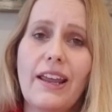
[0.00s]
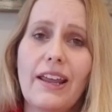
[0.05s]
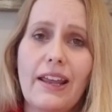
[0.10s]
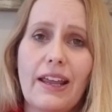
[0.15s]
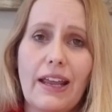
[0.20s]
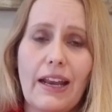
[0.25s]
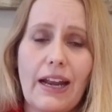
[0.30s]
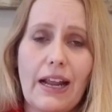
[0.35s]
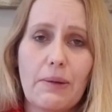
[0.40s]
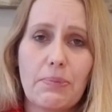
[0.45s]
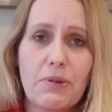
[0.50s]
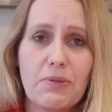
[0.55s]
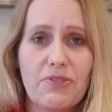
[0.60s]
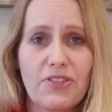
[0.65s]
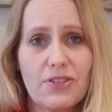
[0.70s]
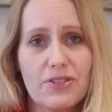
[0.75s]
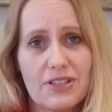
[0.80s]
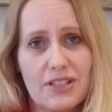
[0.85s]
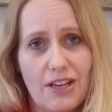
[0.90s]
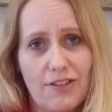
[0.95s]
and help them
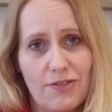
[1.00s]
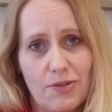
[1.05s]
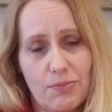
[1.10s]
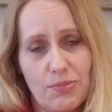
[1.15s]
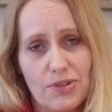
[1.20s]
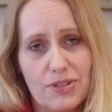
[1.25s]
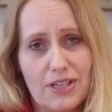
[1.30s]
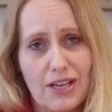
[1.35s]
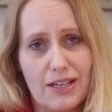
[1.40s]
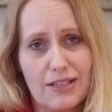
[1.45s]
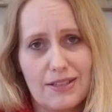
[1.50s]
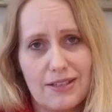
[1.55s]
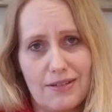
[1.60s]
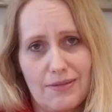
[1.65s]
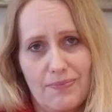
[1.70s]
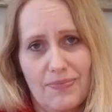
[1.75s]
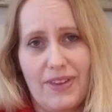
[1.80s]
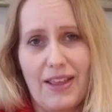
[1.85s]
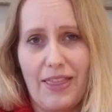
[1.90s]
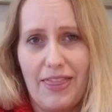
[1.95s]
feel safe and protected.
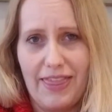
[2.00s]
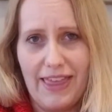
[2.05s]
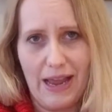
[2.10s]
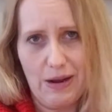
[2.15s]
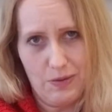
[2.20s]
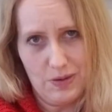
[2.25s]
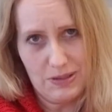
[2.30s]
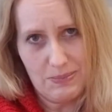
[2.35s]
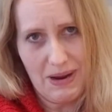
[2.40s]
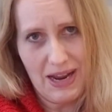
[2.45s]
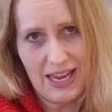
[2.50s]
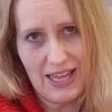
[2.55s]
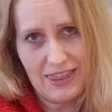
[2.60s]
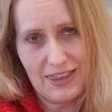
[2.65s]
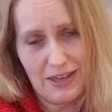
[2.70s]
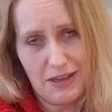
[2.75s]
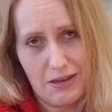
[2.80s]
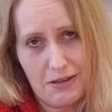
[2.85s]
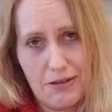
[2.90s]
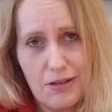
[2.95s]
That was my
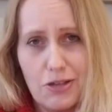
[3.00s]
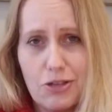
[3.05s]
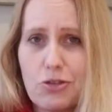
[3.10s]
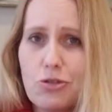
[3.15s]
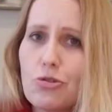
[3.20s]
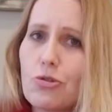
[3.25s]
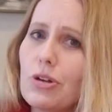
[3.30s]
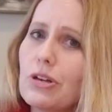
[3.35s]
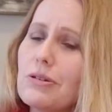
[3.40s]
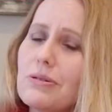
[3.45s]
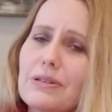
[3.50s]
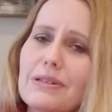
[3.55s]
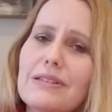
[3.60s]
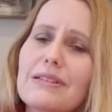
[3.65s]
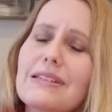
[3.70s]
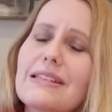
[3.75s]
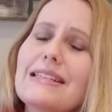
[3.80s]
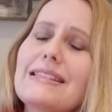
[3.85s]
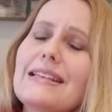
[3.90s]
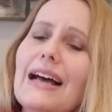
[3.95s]
thing. You can
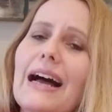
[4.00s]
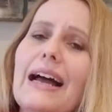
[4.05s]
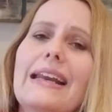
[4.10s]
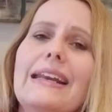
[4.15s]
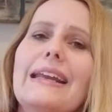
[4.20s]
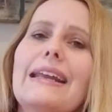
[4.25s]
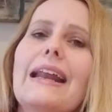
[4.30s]
design it